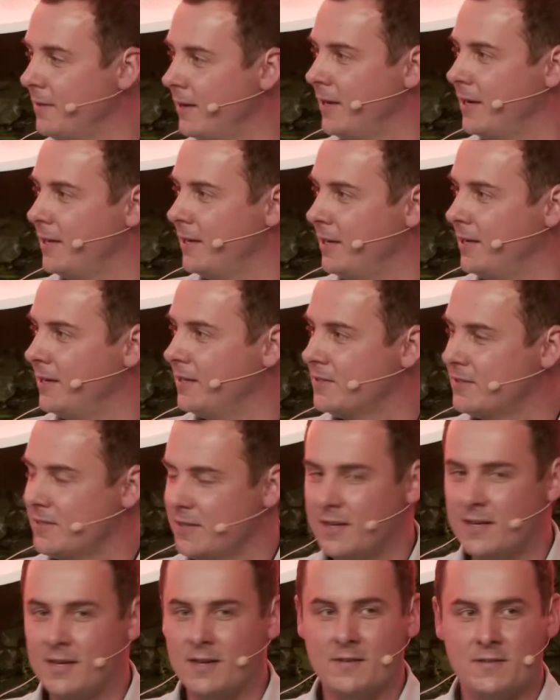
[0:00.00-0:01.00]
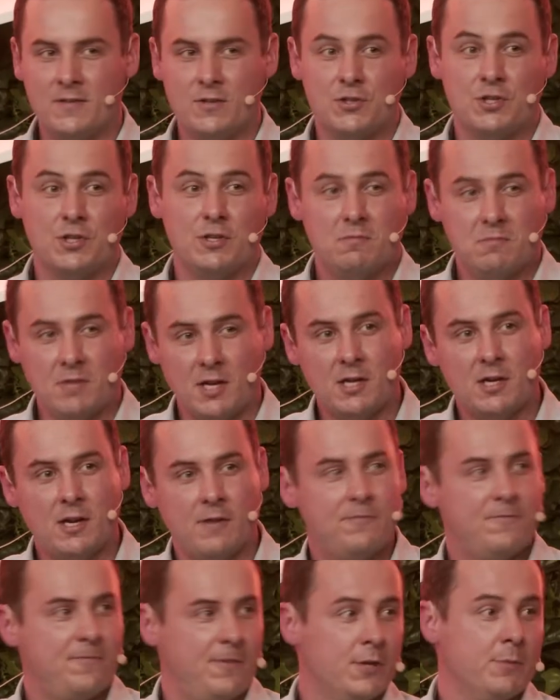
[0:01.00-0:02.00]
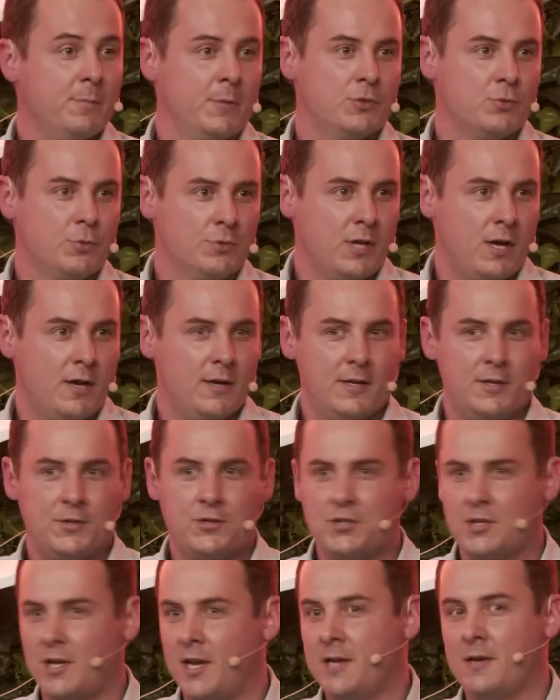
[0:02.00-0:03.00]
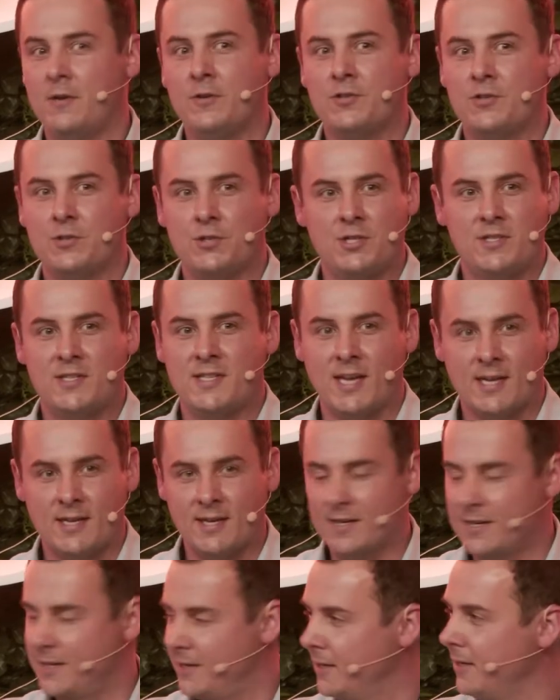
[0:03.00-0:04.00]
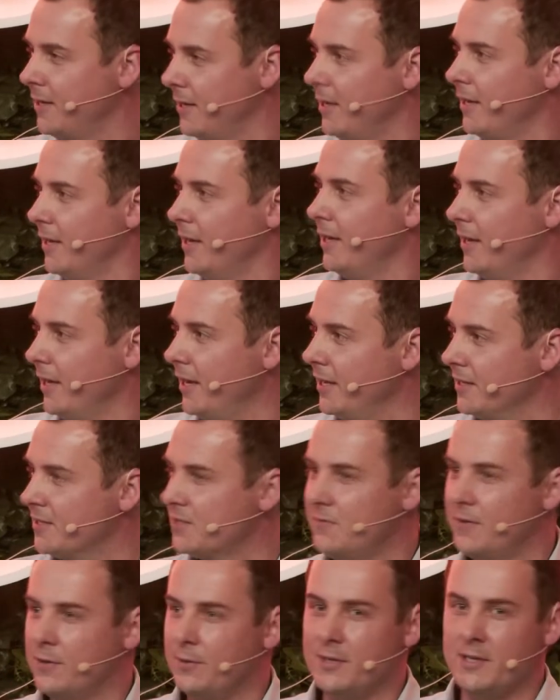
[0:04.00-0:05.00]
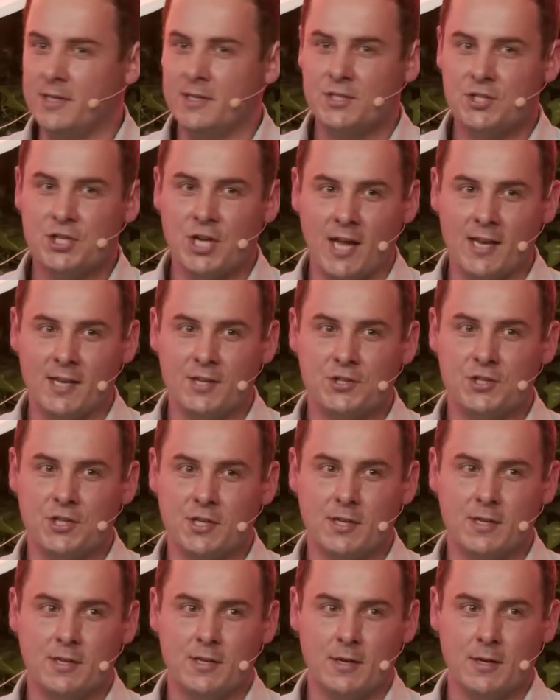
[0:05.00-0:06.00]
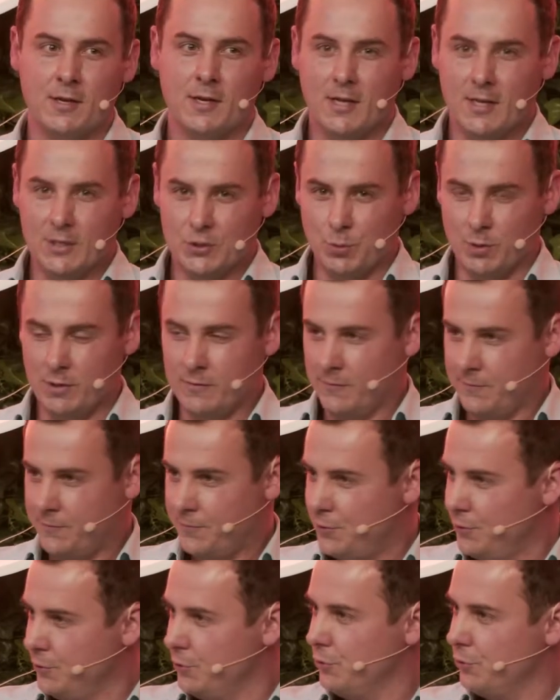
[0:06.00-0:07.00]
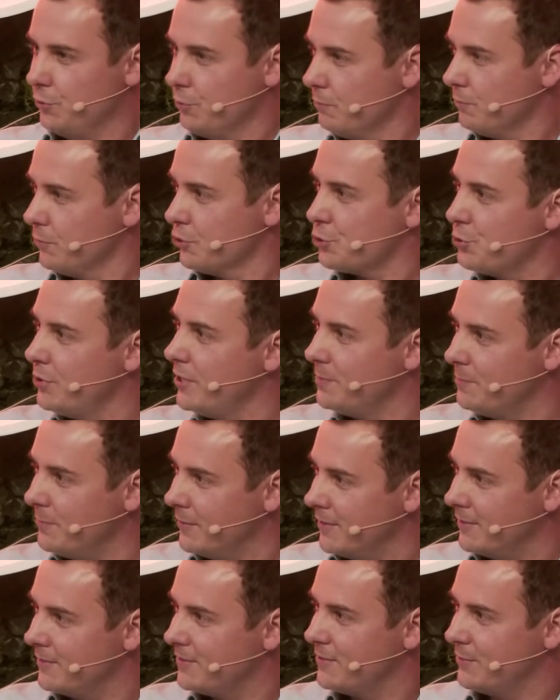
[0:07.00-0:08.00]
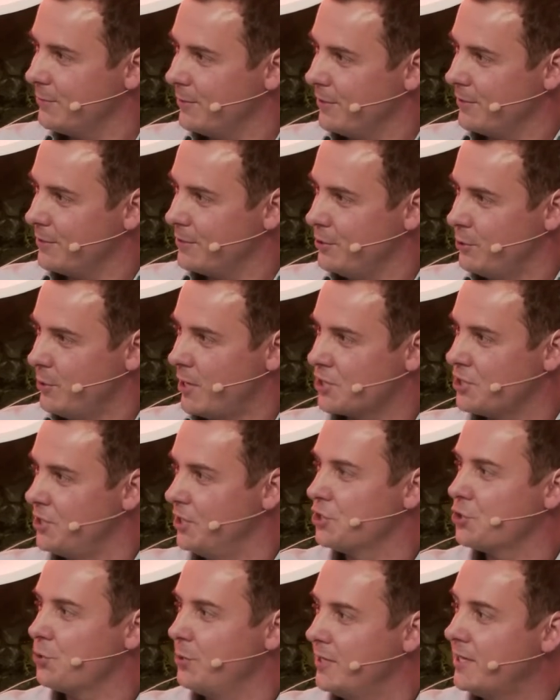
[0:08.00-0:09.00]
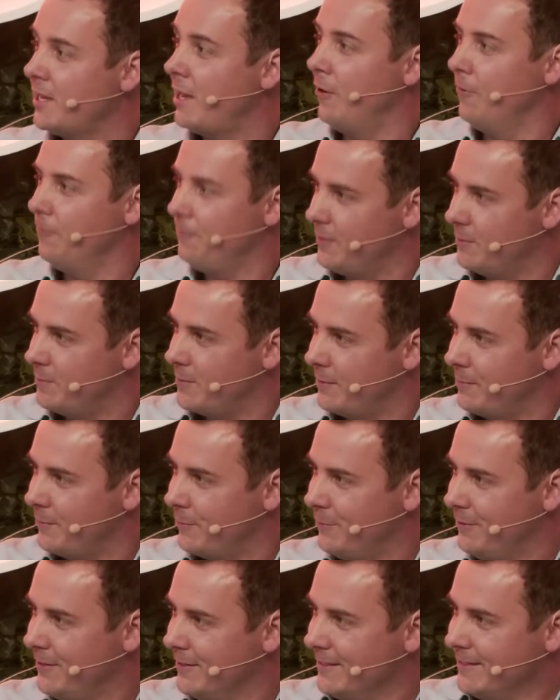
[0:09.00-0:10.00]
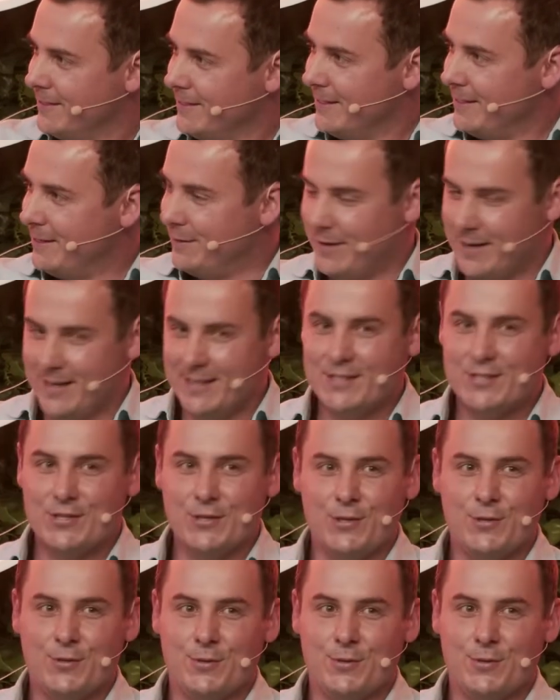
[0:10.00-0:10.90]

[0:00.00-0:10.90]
right? And there's not enough fundamental knowledge, and also just technically, it's very challenging. Yeah, it's one of the few treatments where you actually treat healthy people, right? So